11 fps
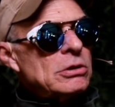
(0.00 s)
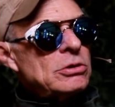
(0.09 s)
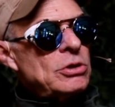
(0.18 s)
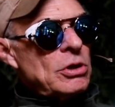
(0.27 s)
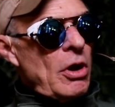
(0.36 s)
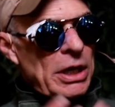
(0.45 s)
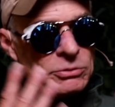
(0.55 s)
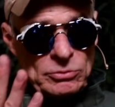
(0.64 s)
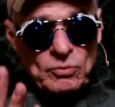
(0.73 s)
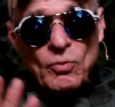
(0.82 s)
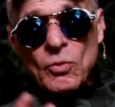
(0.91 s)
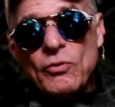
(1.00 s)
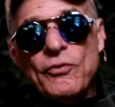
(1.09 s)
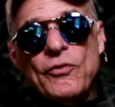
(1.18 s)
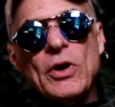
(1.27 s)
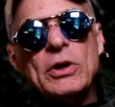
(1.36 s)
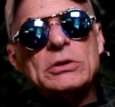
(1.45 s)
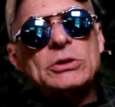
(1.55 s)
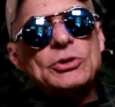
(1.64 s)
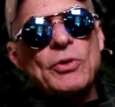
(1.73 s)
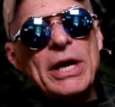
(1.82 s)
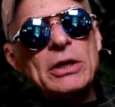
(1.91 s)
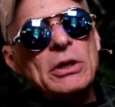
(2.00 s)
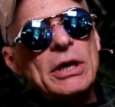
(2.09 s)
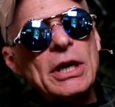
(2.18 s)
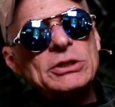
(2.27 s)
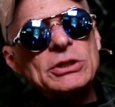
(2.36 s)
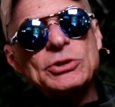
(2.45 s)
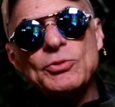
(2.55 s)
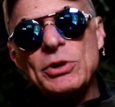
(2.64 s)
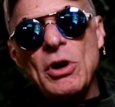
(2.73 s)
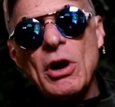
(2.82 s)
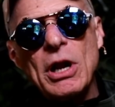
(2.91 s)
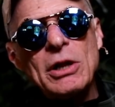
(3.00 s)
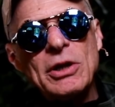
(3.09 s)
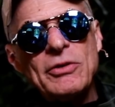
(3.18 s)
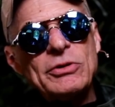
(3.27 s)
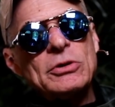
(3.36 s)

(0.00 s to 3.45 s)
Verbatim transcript: you know, I very straightly. I said, Sweetheart, I love you.